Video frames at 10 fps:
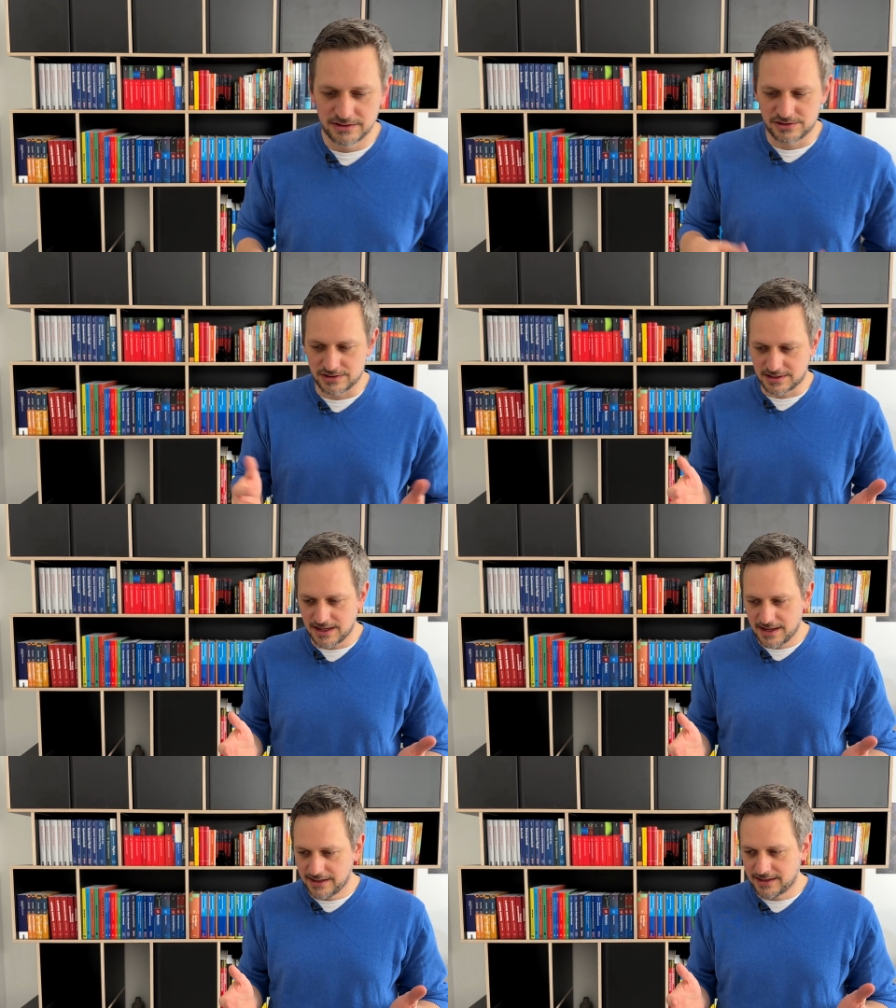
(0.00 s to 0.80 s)
Just
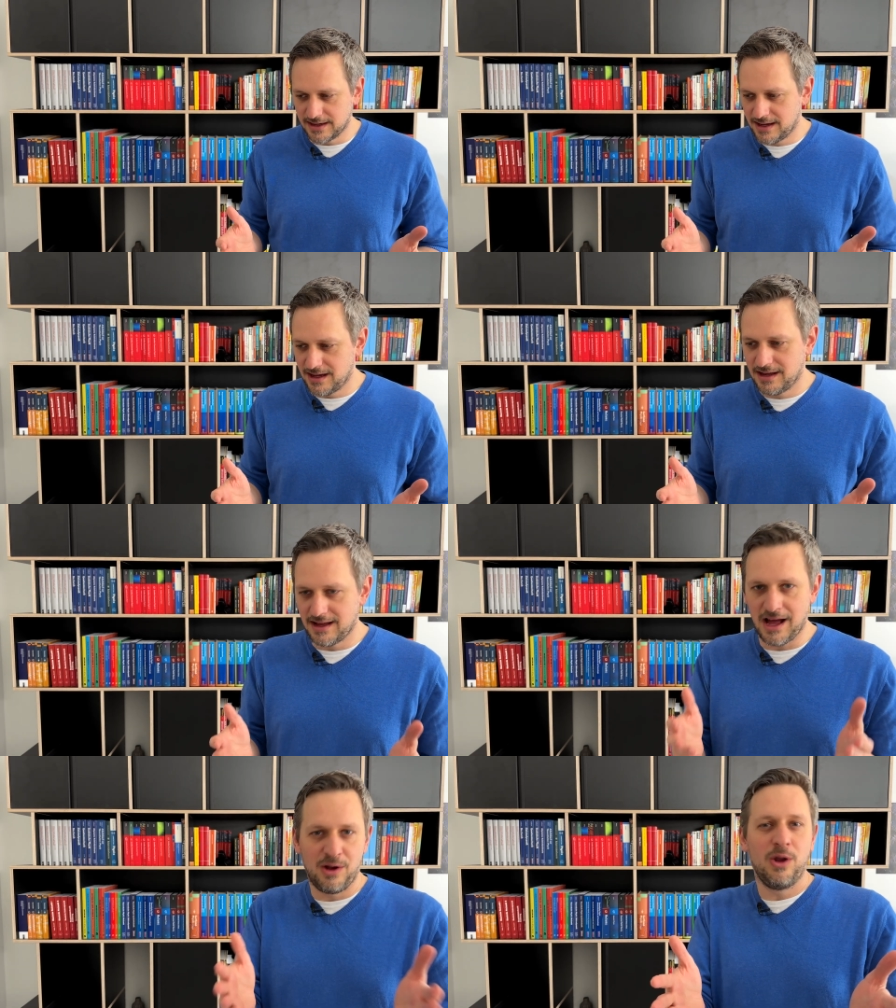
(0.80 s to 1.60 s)
like uh,
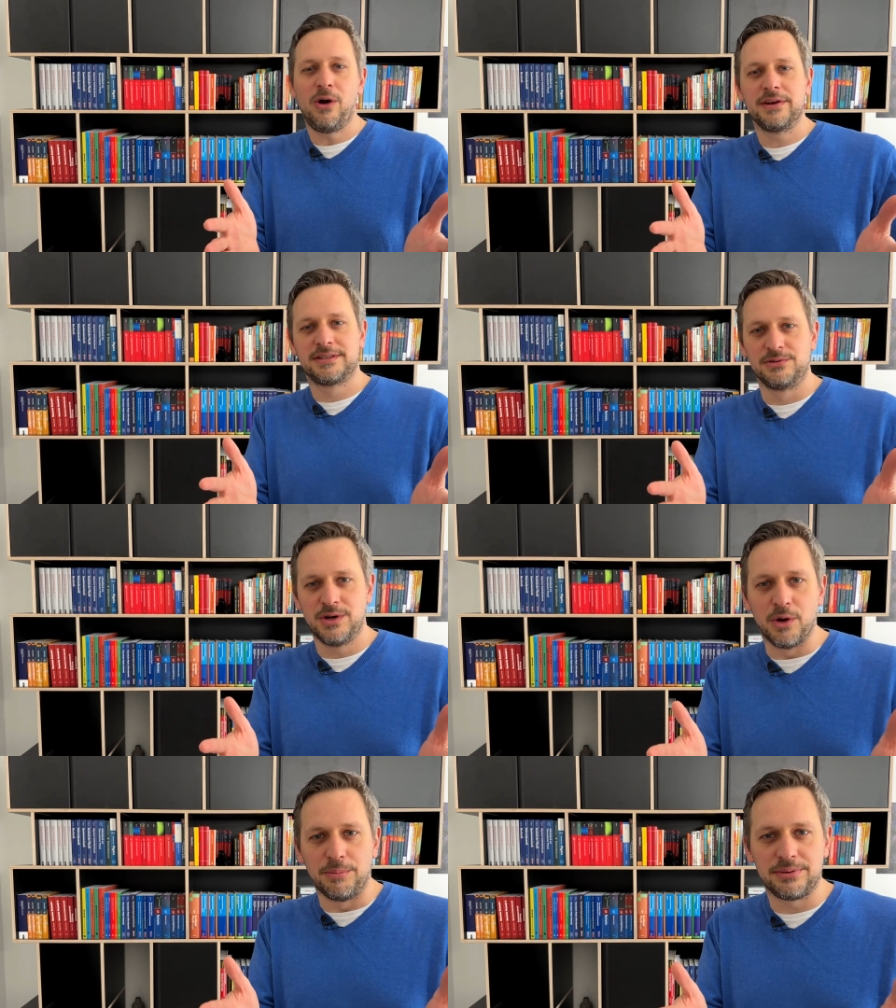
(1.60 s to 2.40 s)
how long is a
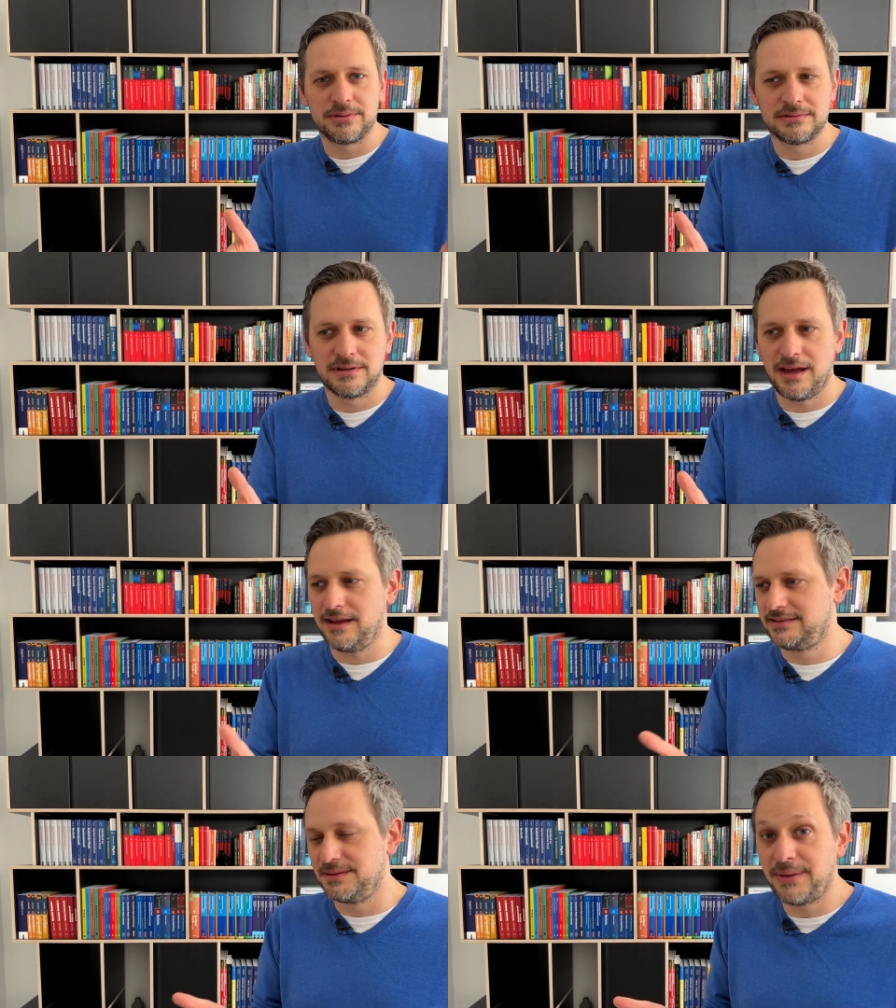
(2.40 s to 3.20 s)
rope?
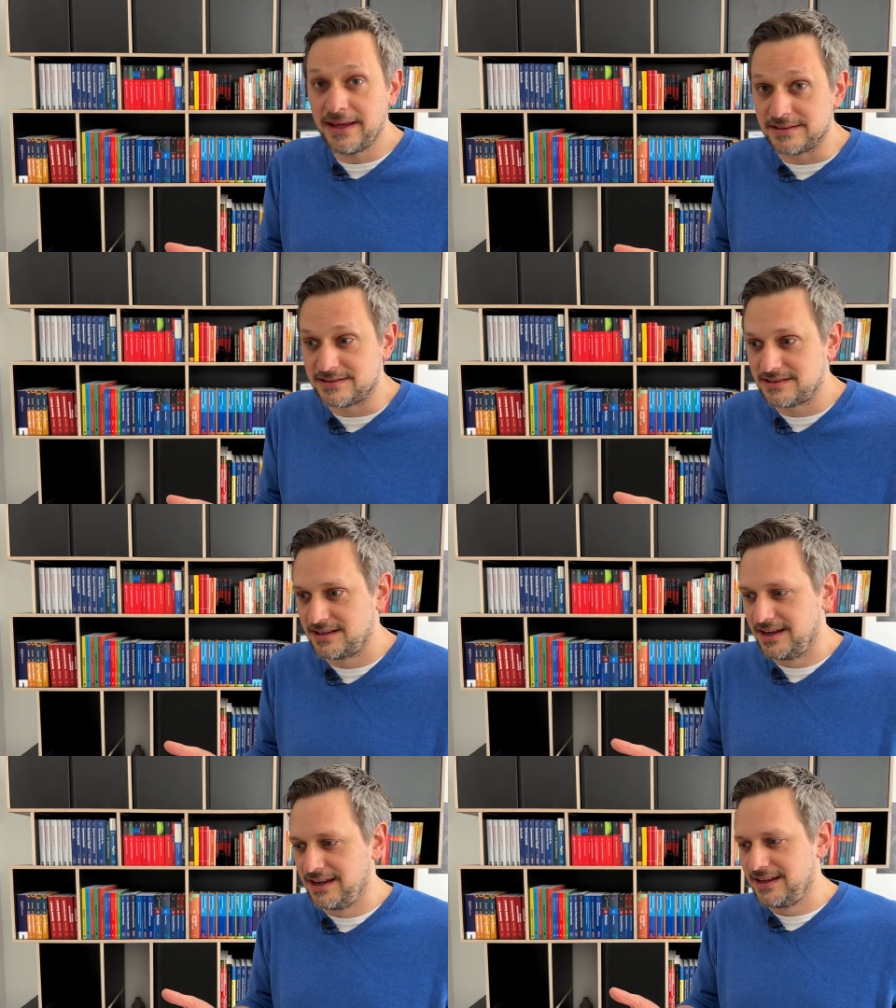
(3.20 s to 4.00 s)
It depends.
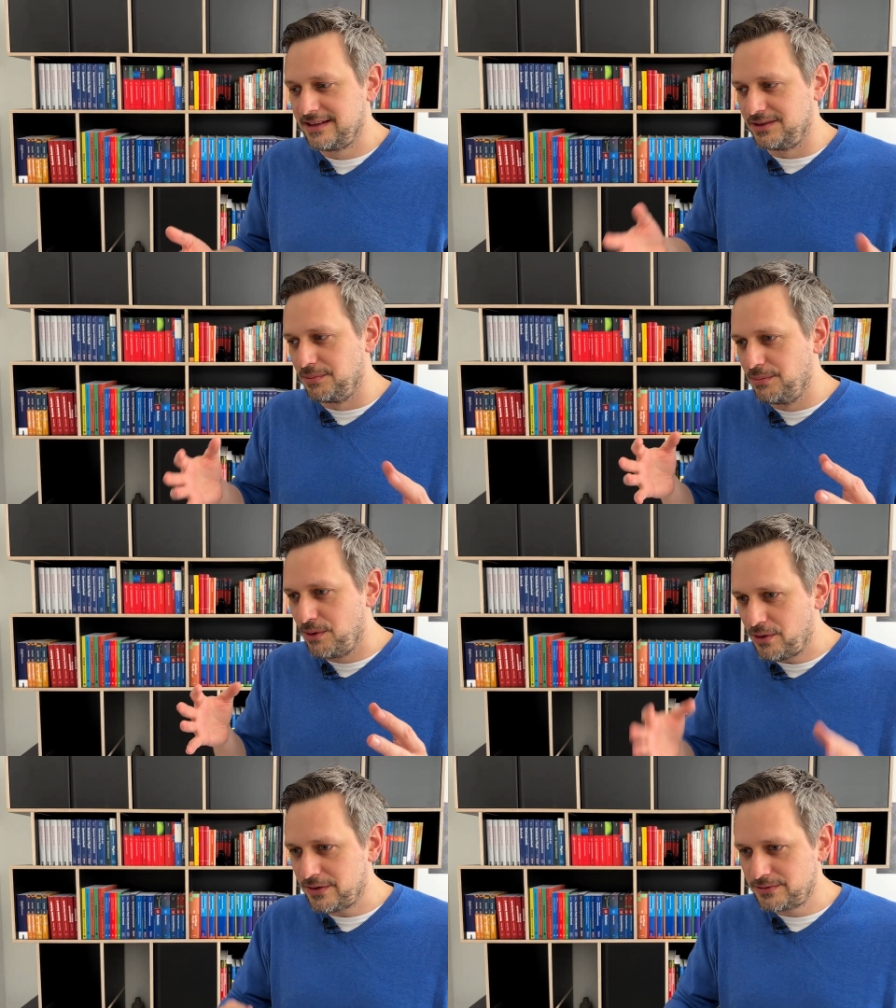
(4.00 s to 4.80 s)
The
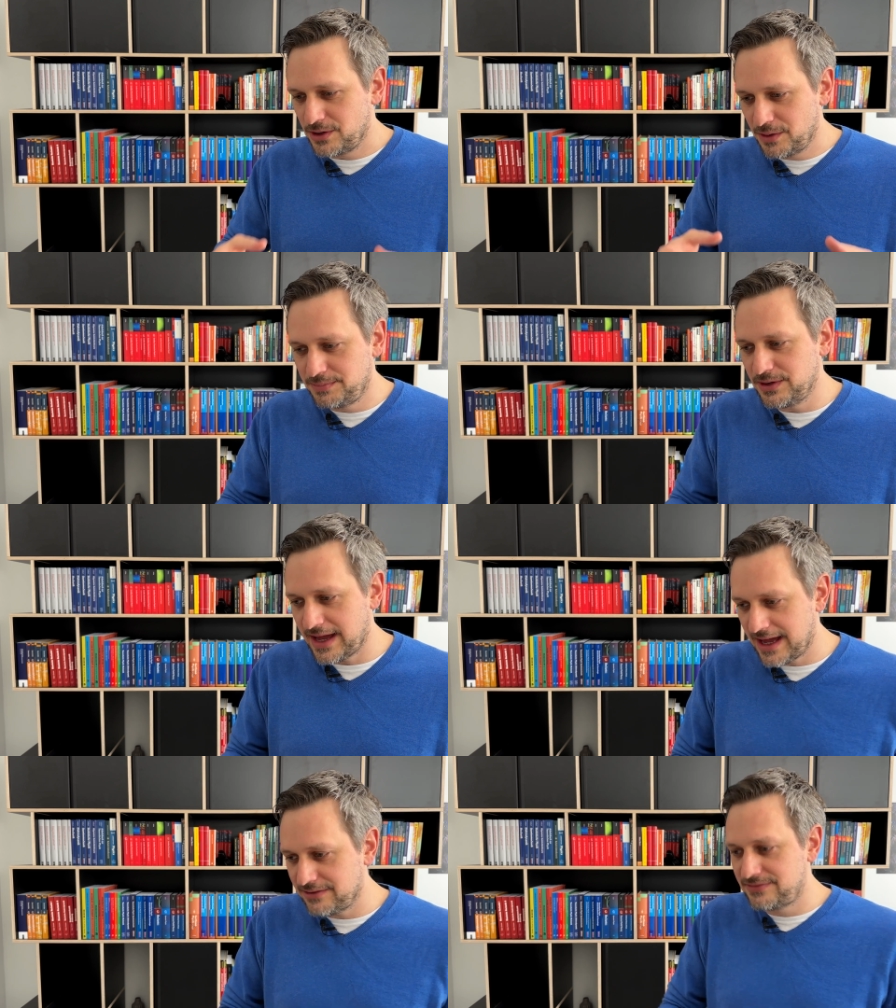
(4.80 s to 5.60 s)
more rope you
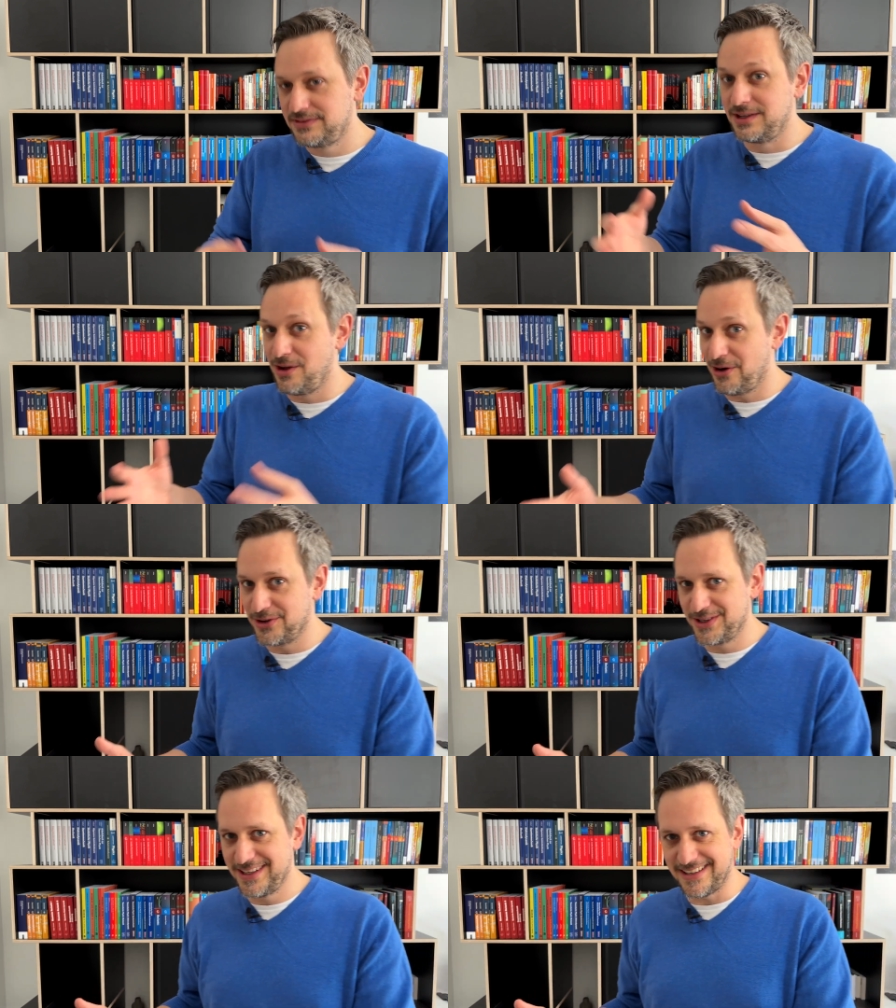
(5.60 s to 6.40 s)
have, the
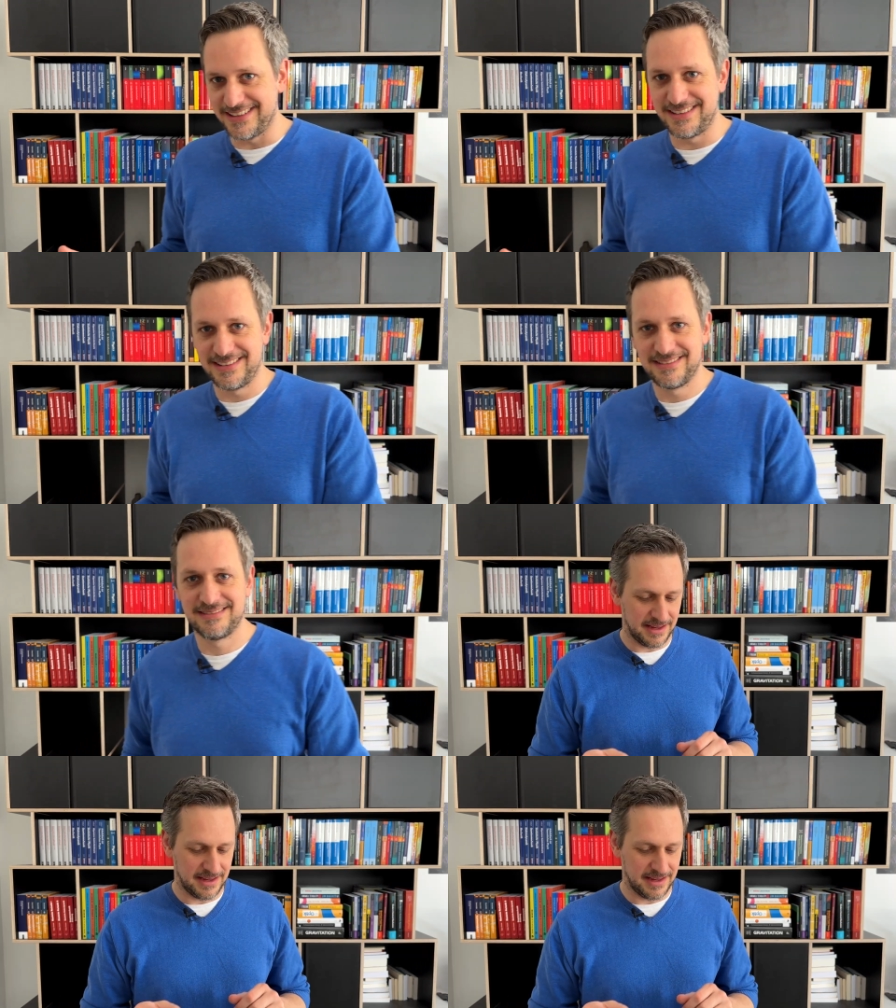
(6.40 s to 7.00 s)
longer it is.